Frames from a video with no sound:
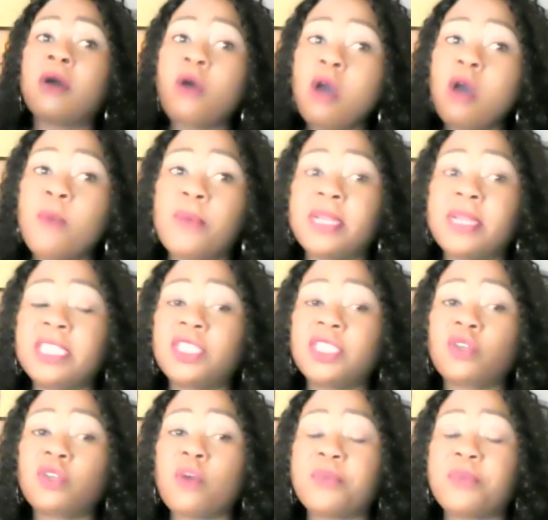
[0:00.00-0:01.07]
all
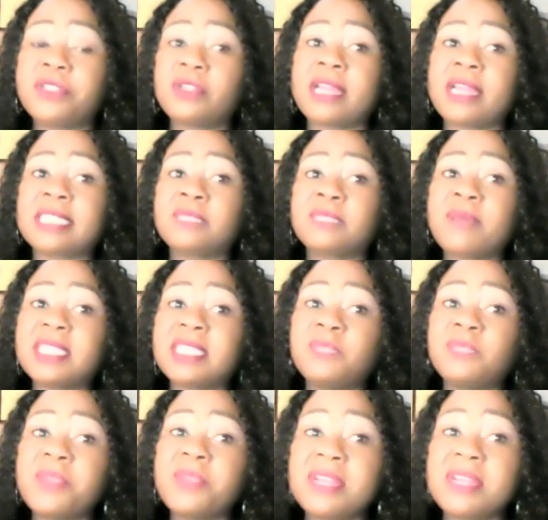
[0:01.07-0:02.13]
political prisoners
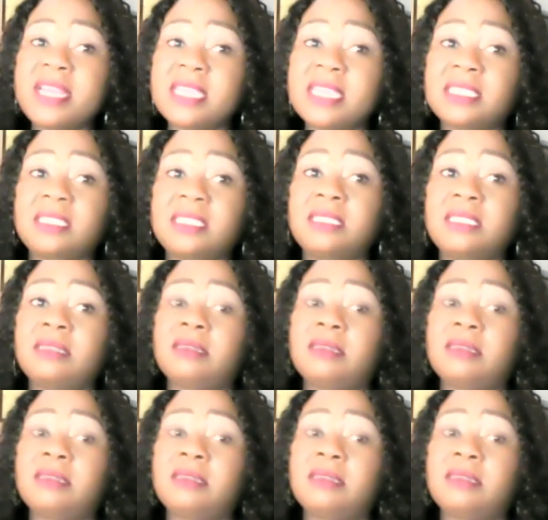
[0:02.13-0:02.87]
must be released